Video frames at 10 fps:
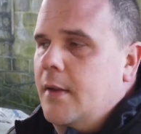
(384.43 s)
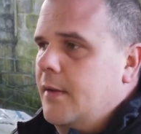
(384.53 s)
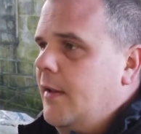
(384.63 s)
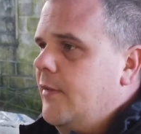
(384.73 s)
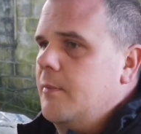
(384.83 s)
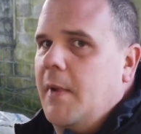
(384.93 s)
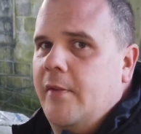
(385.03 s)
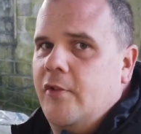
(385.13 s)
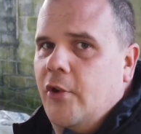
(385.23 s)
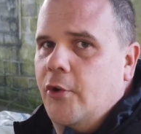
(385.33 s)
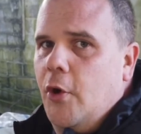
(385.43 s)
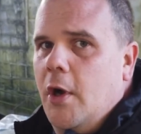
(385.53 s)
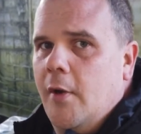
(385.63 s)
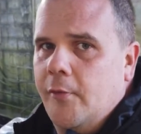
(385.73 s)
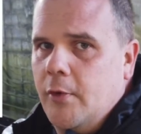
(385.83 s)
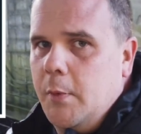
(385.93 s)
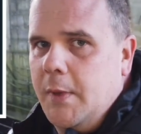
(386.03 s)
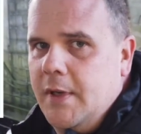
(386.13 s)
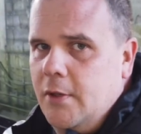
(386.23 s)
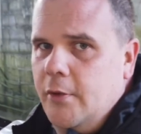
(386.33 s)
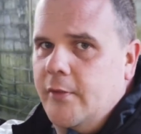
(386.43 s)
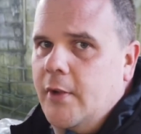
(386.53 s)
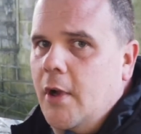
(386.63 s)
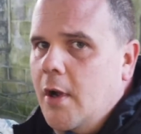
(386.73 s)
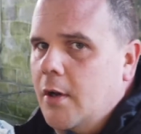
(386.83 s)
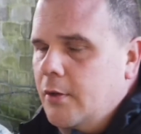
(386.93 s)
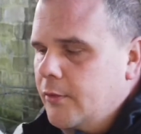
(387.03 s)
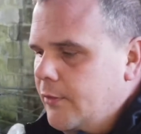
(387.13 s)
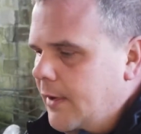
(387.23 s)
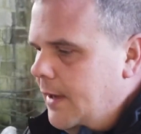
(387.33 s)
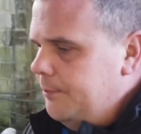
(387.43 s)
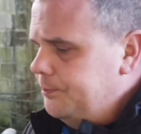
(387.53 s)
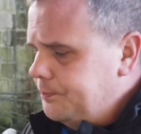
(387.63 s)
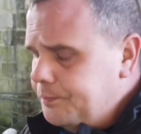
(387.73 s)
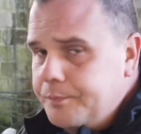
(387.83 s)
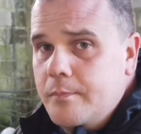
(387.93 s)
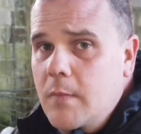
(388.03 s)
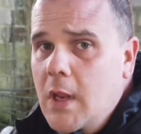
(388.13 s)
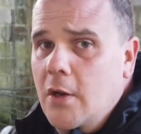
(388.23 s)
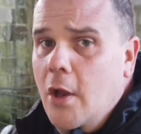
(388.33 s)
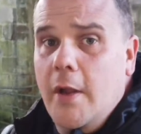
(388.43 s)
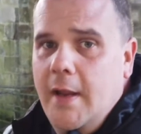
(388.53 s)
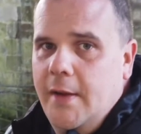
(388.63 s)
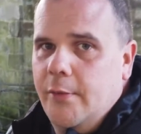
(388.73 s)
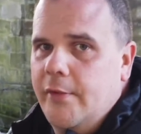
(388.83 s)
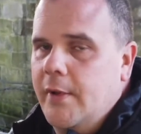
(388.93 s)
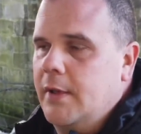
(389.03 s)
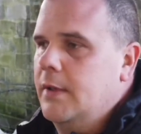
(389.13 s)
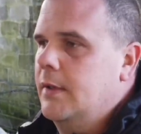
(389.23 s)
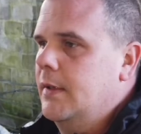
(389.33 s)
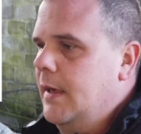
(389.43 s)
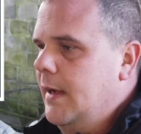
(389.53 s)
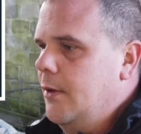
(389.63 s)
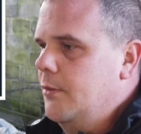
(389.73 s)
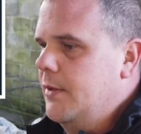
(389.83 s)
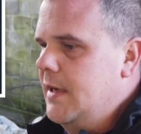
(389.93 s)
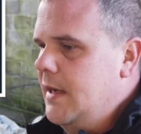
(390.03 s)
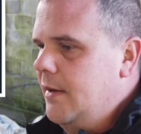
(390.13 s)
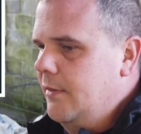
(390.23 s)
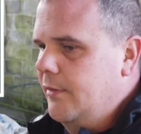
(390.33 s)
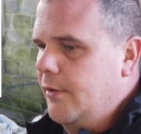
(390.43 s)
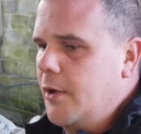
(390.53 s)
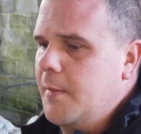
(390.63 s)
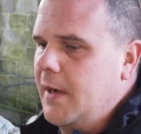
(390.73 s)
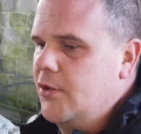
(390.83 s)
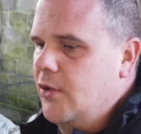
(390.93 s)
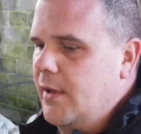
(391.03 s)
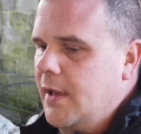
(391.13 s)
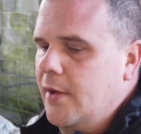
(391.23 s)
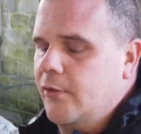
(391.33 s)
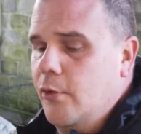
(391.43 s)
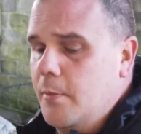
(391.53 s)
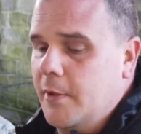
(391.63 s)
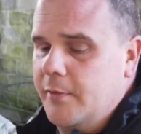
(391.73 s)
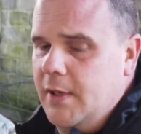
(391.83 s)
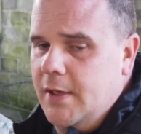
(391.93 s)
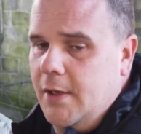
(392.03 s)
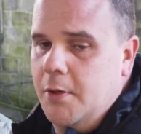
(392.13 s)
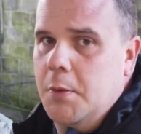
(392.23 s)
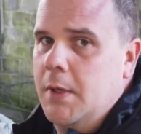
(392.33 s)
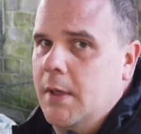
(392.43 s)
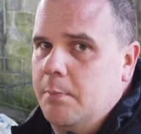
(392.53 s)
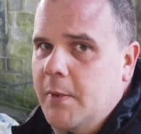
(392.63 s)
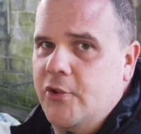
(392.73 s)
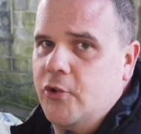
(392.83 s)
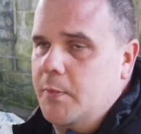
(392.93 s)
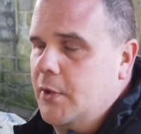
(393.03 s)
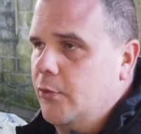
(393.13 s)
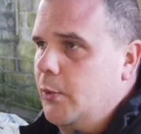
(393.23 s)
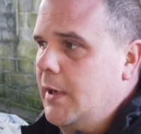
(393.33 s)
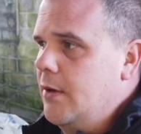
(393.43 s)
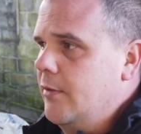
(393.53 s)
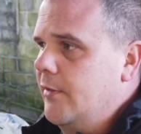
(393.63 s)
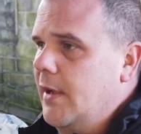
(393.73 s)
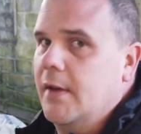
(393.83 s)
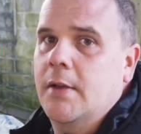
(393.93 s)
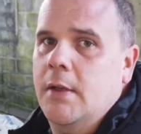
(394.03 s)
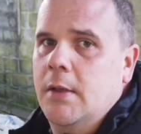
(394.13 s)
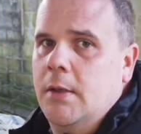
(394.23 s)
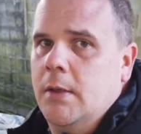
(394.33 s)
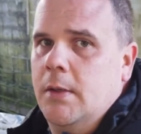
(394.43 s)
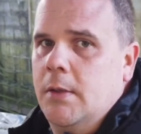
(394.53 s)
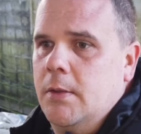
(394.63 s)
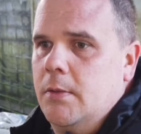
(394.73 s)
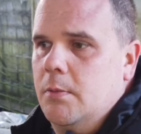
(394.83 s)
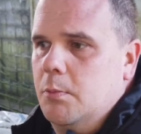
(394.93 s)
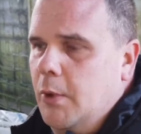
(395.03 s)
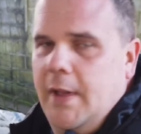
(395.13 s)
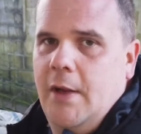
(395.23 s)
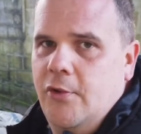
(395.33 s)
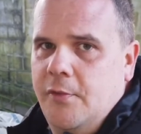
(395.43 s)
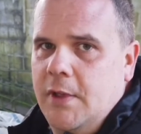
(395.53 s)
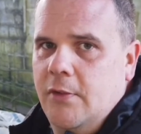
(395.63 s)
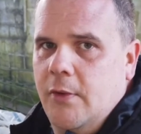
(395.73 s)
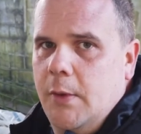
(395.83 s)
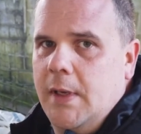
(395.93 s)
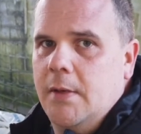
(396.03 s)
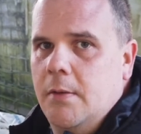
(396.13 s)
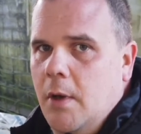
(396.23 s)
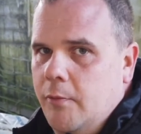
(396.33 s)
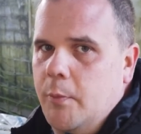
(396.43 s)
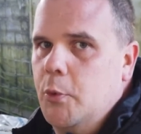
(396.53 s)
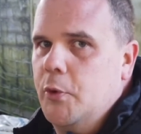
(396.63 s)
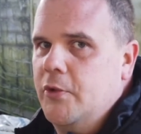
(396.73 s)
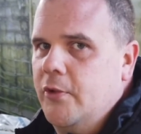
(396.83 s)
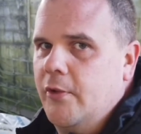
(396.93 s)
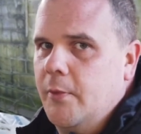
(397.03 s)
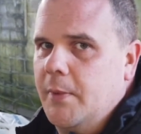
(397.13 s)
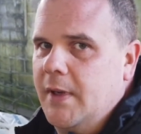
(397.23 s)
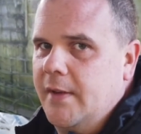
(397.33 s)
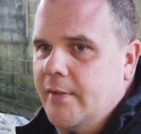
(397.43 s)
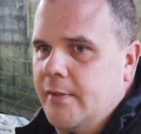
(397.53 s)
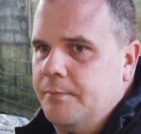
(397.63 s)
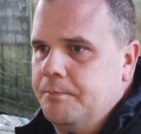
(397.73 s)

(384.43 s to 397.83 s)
That's a message I got after I went and looked at the Heartland lighthouse. Now, the site manager there saw my video, messaged me on Twitter and said, "What the hell do you think you're doing? I've reported you to the police."